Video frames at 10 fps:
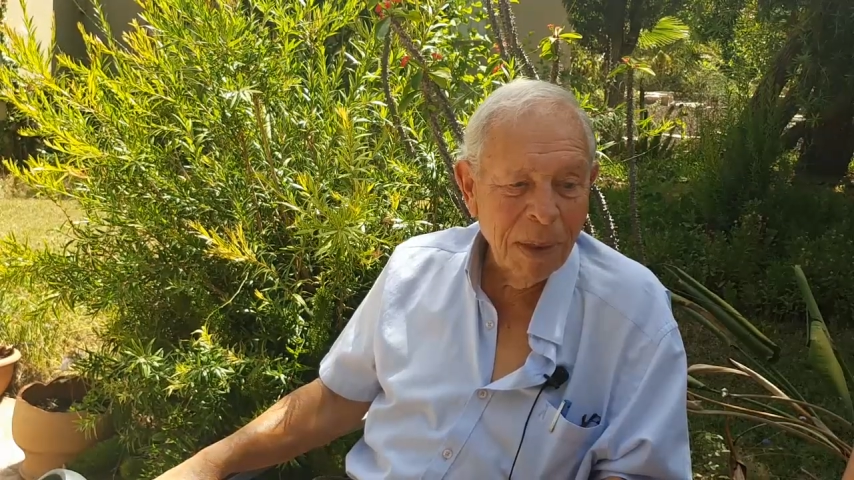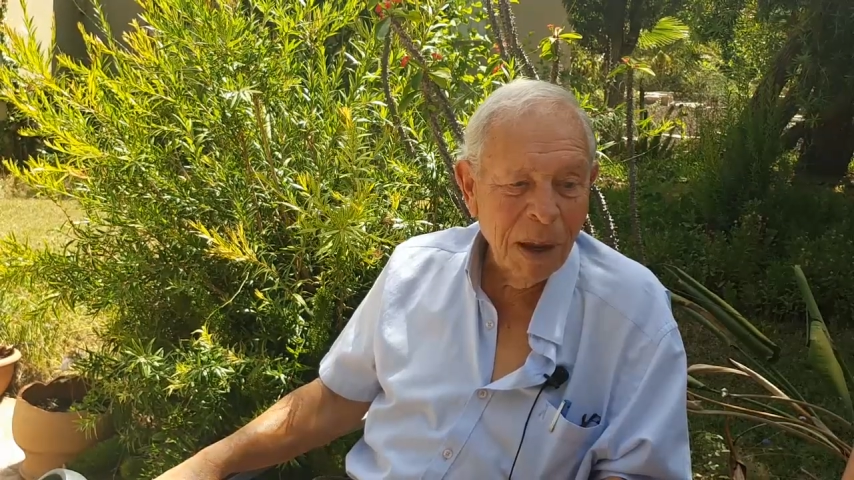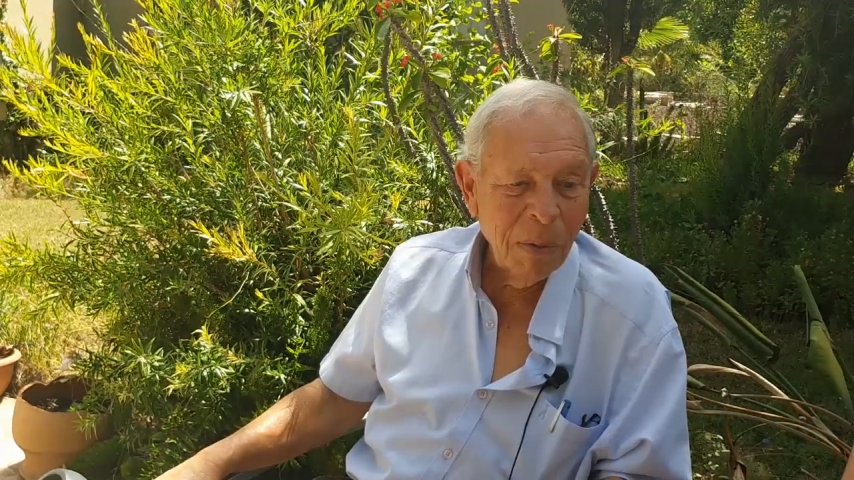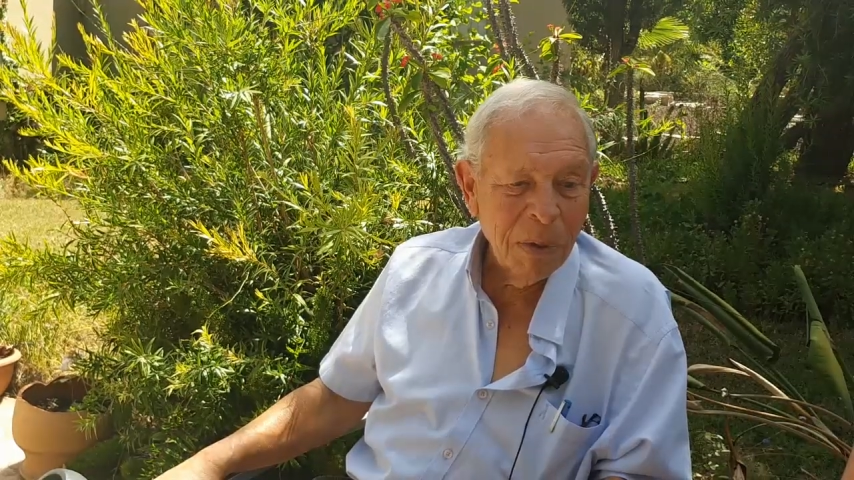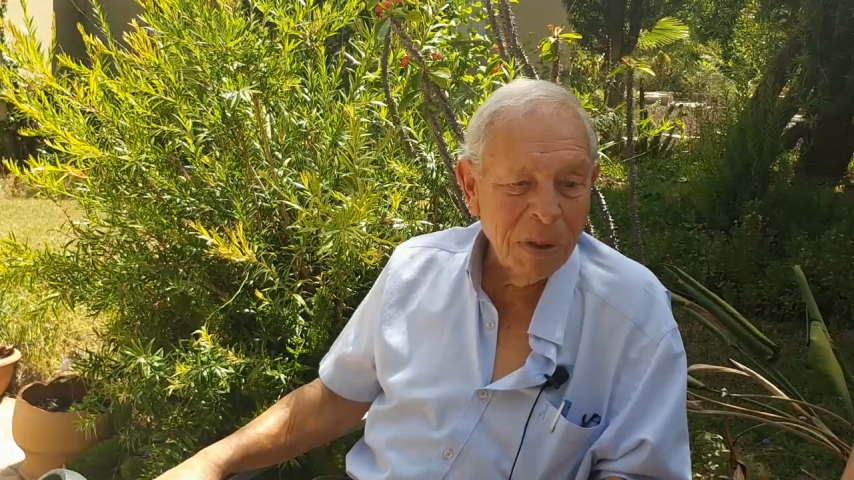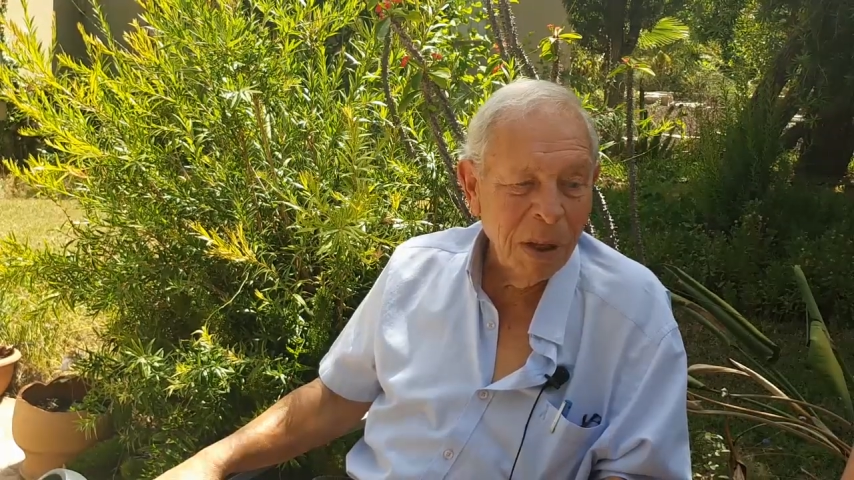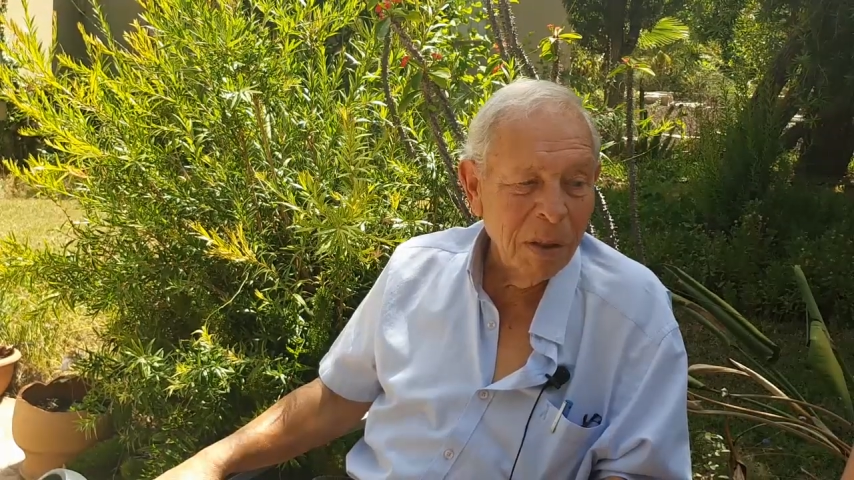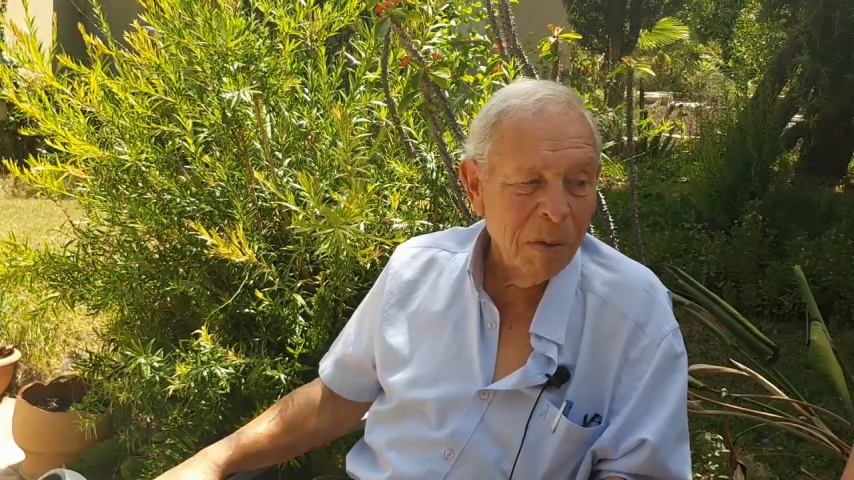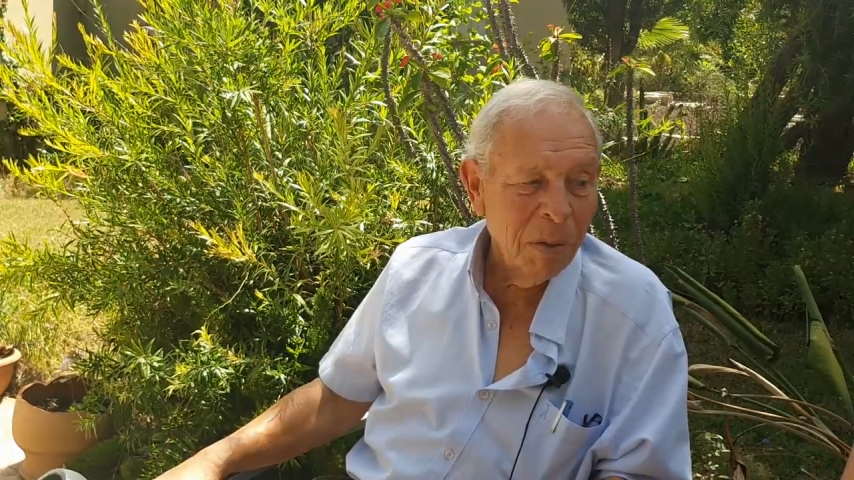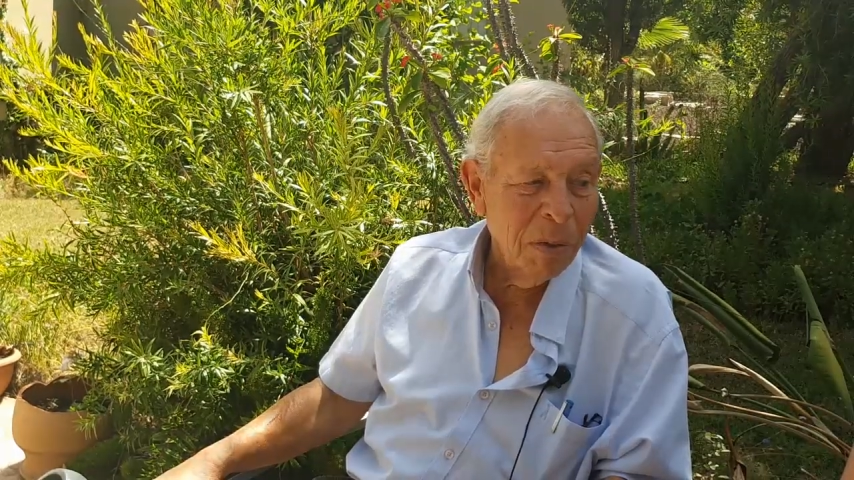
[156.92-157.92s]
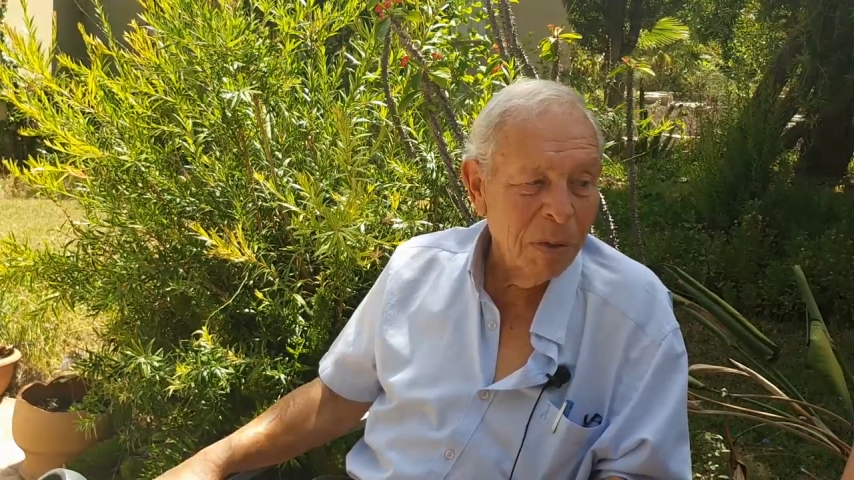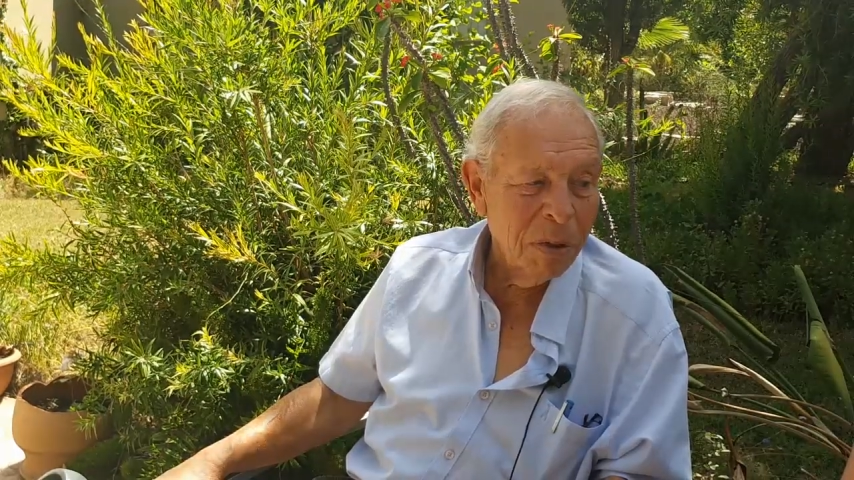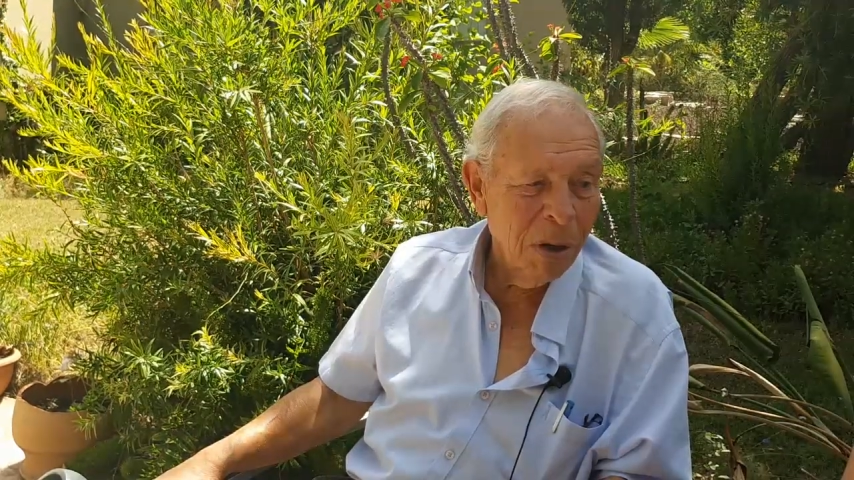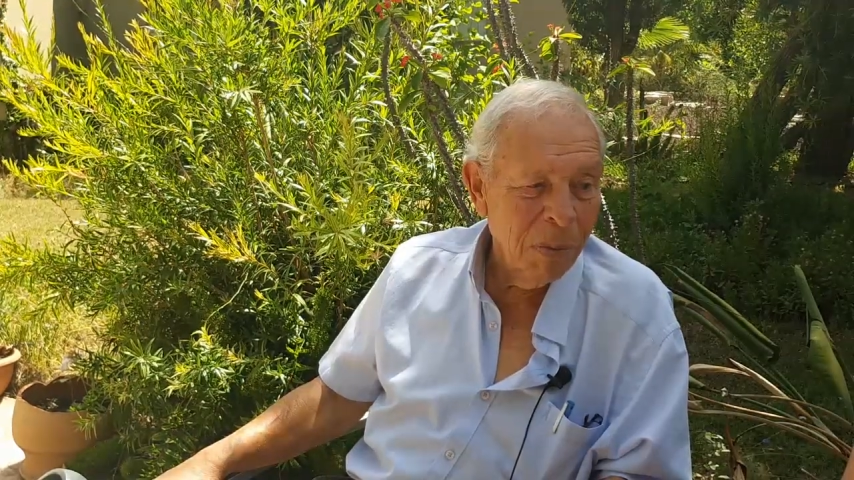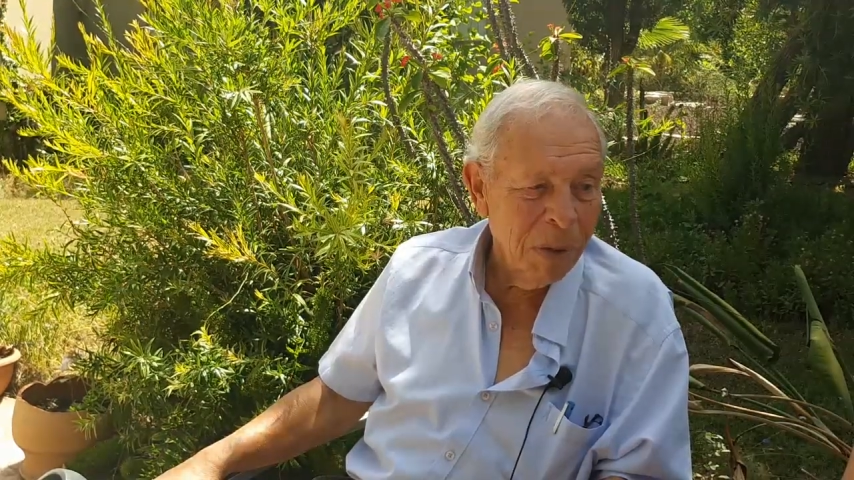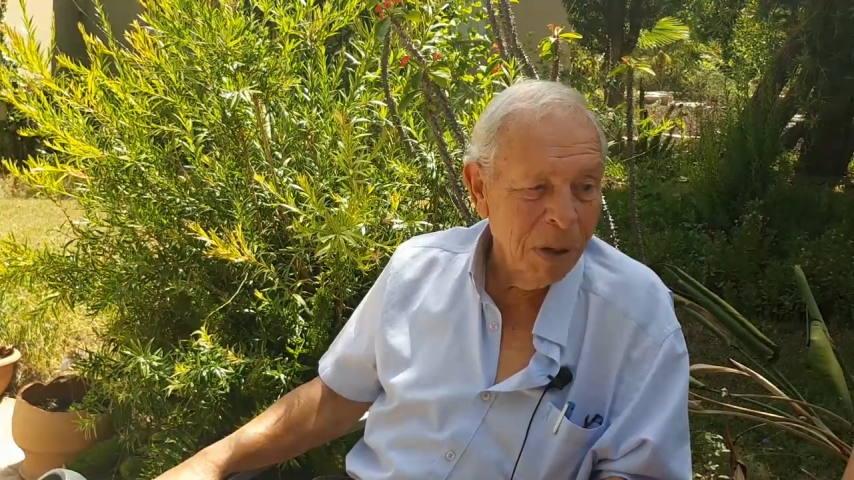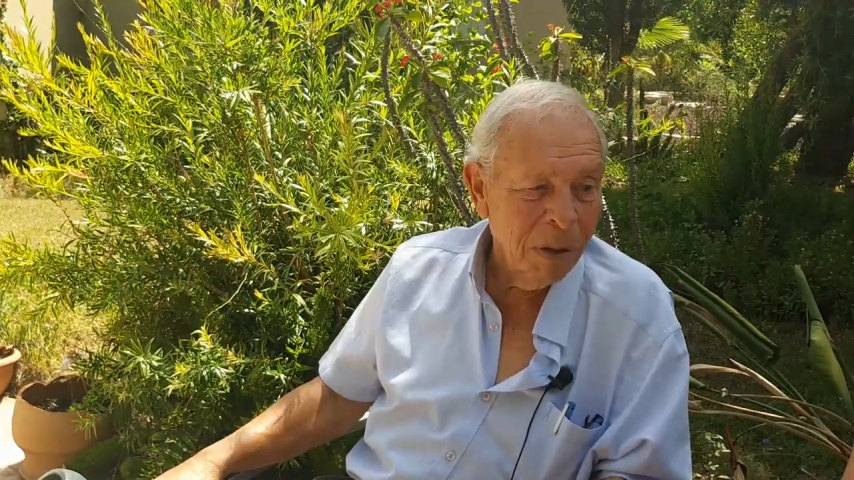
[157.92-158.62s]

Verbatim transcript: I was sent to Germany